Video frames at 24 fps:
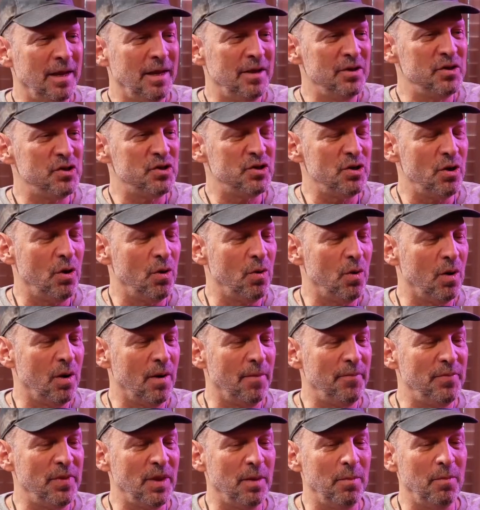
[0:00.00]
So
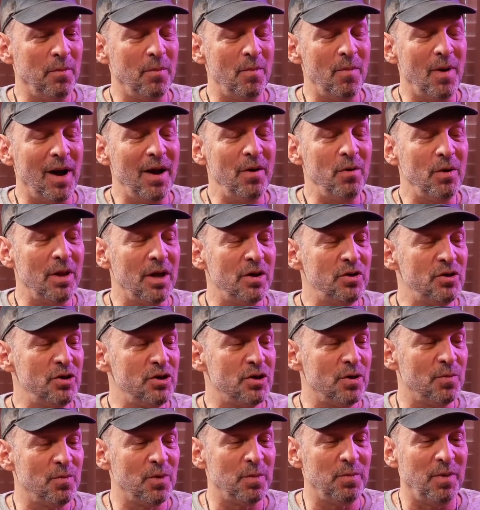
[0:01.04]
my
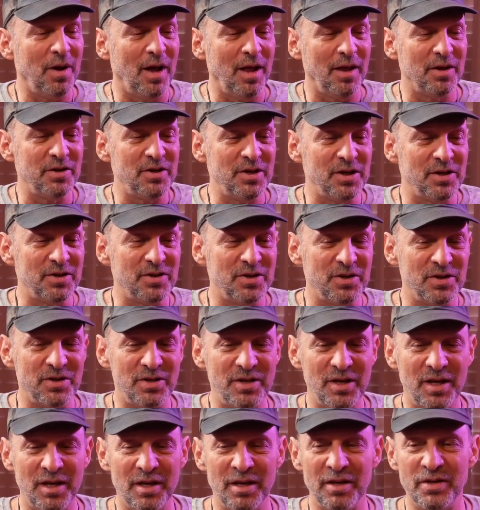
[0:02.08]
relationship with politics
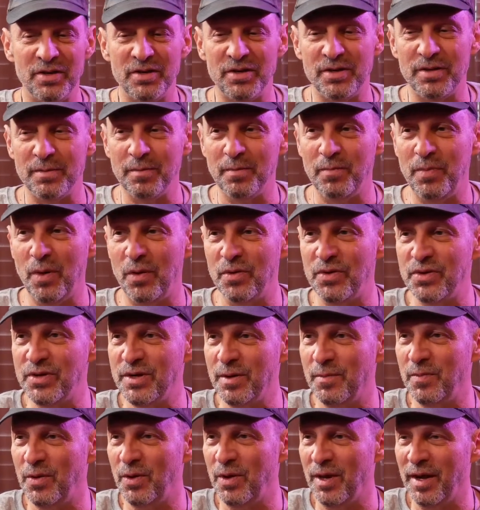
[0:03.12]
is both
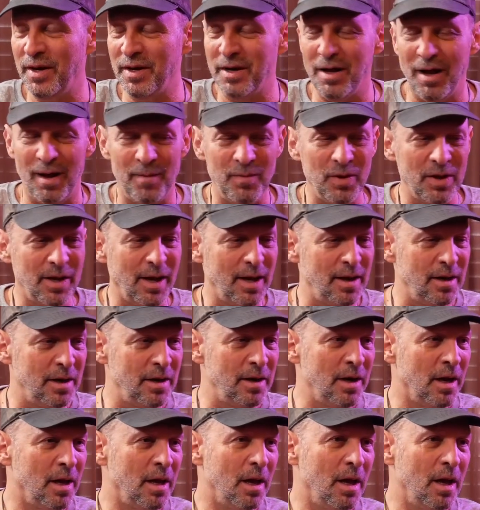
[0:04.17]
simple and
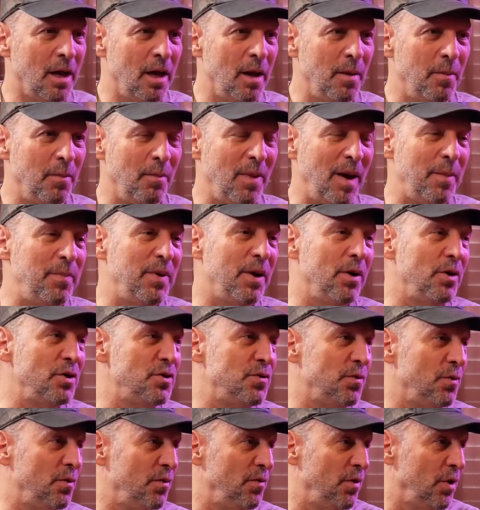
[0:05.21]
complicated. My
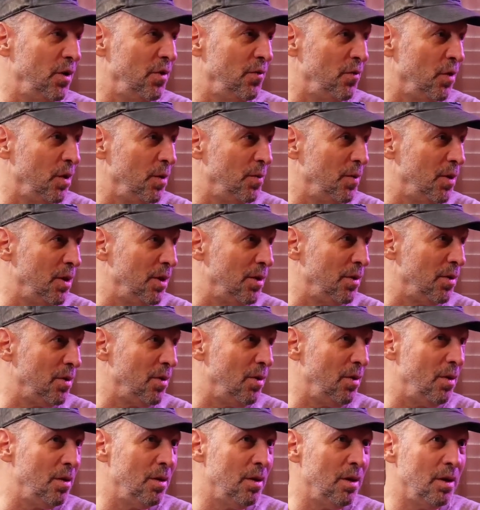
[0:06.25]
parents were very, very
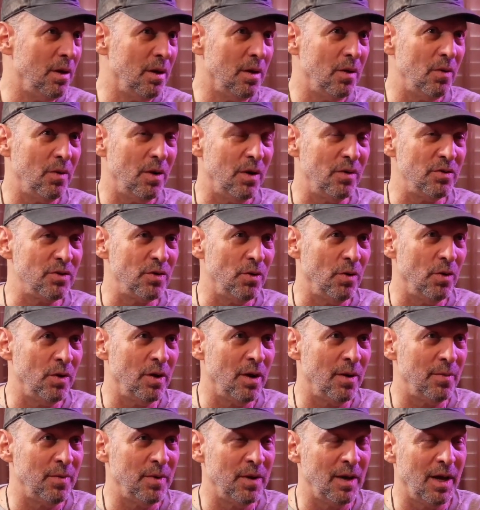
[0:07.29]
political when I was growing
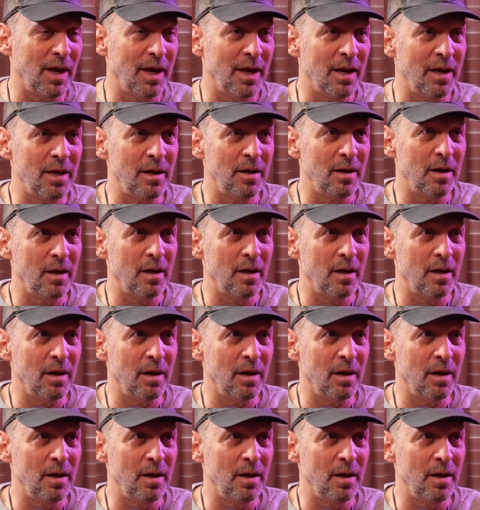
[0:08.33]
up, and